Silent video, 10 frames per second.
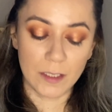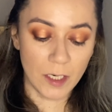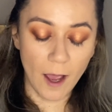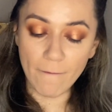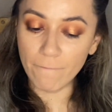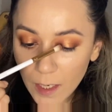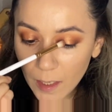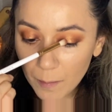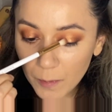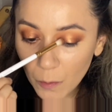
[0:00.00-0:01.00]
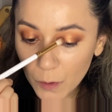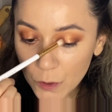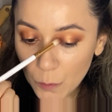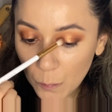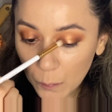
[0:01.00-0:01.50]
Tuff, and I'm going
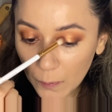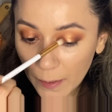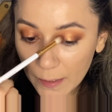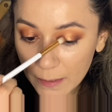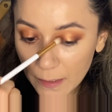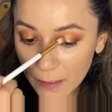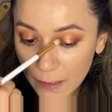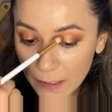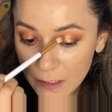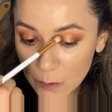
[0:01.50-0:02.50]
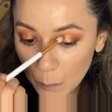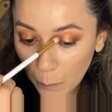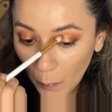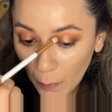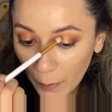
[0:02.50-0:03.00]
to blend this
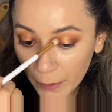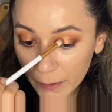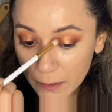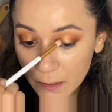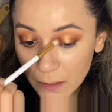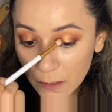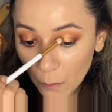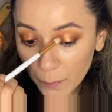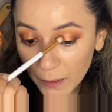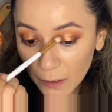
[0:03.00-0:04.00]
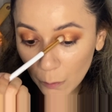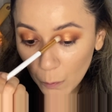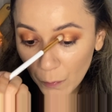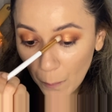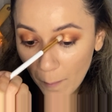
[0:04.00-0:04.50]
part over here
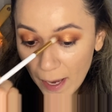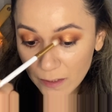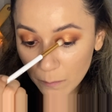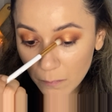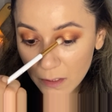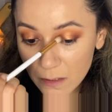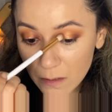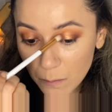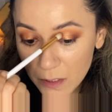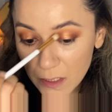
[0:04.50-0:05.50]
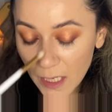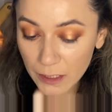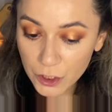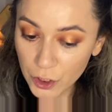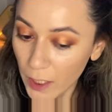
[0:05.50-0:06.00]
where the matte meets the
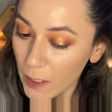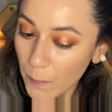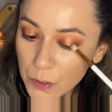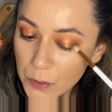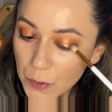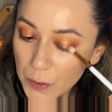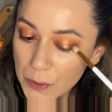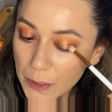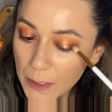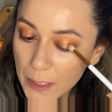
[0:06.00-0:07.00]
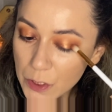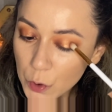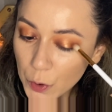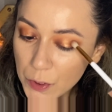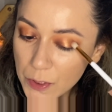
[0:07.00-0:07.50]
metallic shade, just so there's a nice
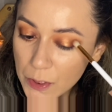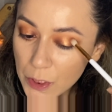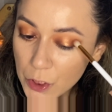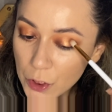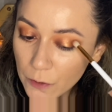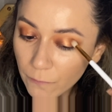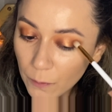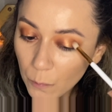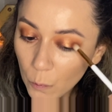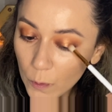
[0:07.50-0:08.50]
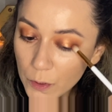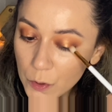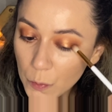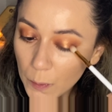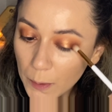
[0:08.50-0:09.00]
transition from one
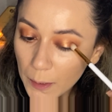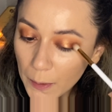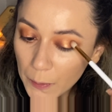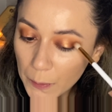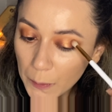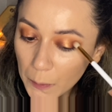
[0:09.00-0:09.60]
to another.